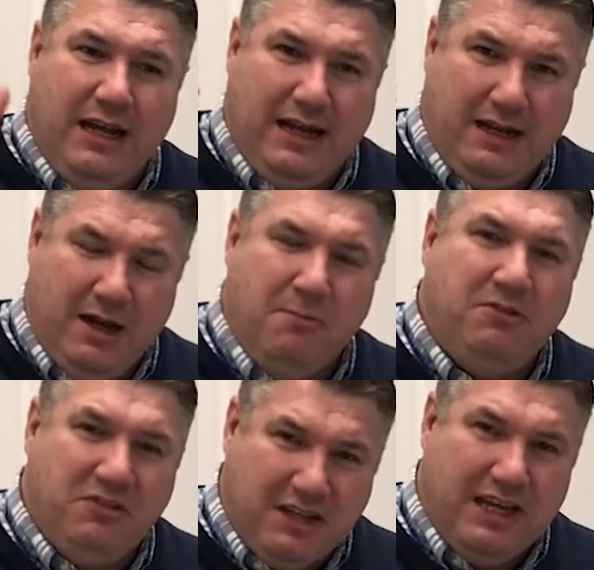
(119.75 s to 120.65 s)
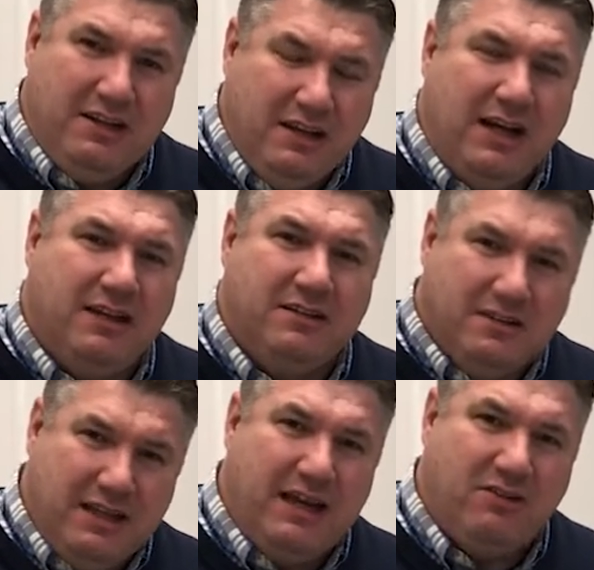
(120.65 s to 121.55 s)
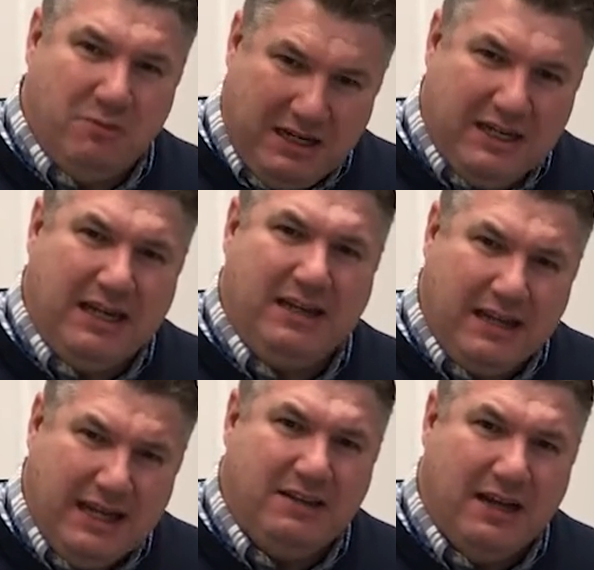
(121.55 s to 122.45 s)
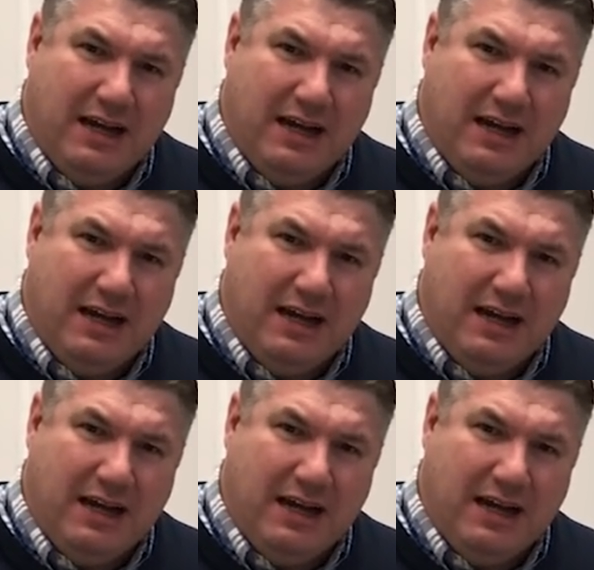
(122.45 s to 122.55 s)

and help us to get done the things we need to get